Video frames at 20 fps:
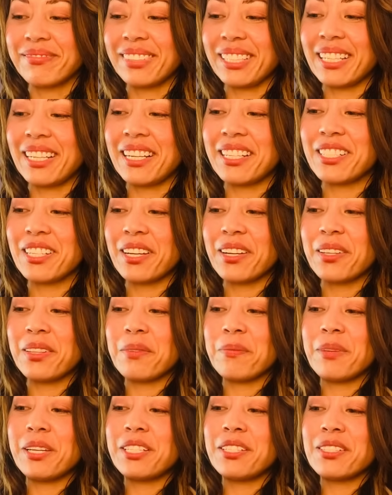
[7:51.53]
Can I check on
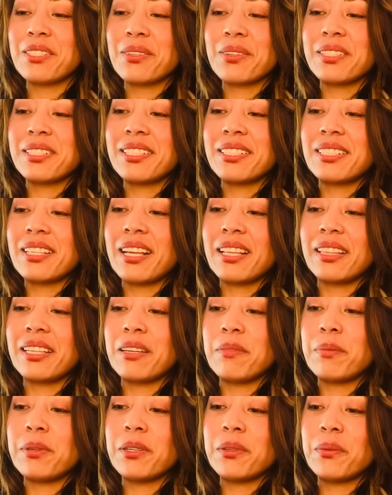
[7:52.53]
the Page of Swords? Is that
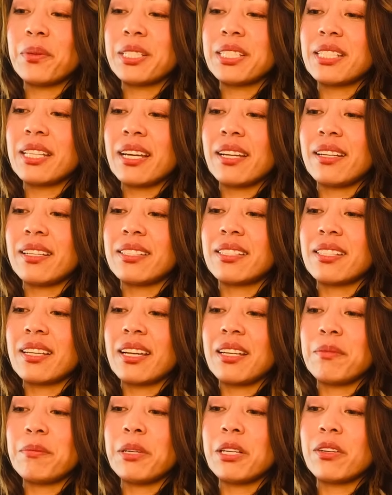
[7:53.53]
Libra? What's that
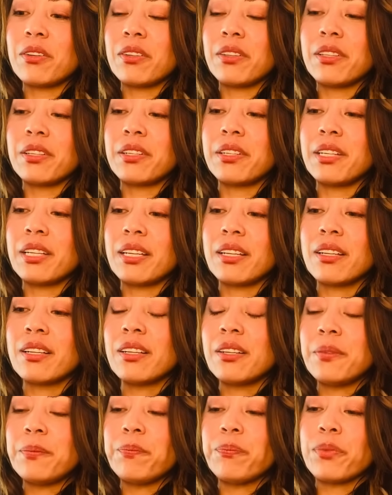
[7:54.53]
assignment or learning,
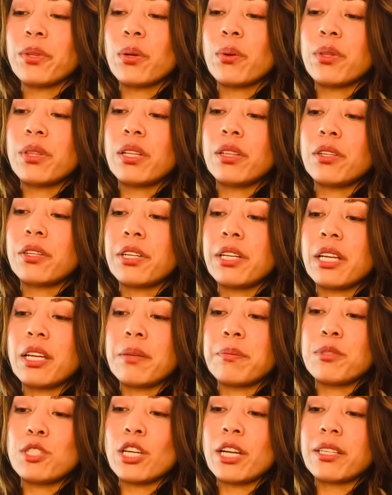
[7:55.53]
or the learning
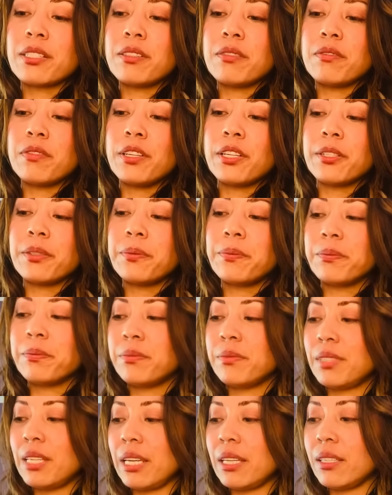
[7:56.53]
objective here?
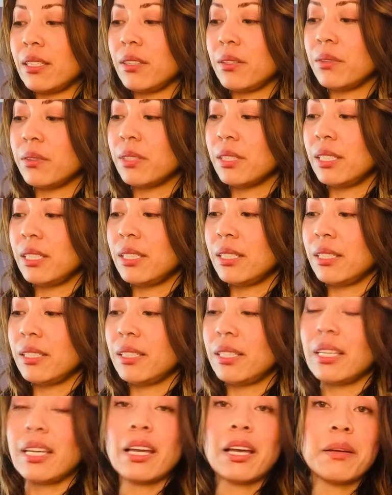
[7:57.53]
Thank you.
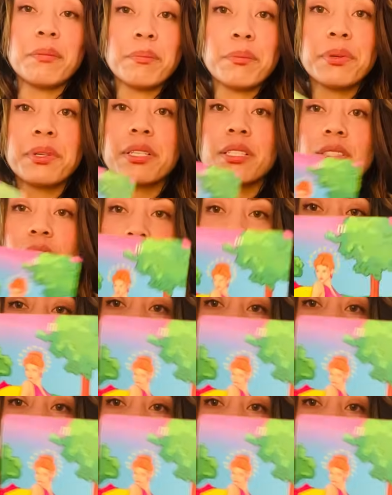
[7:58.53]
The Empress. You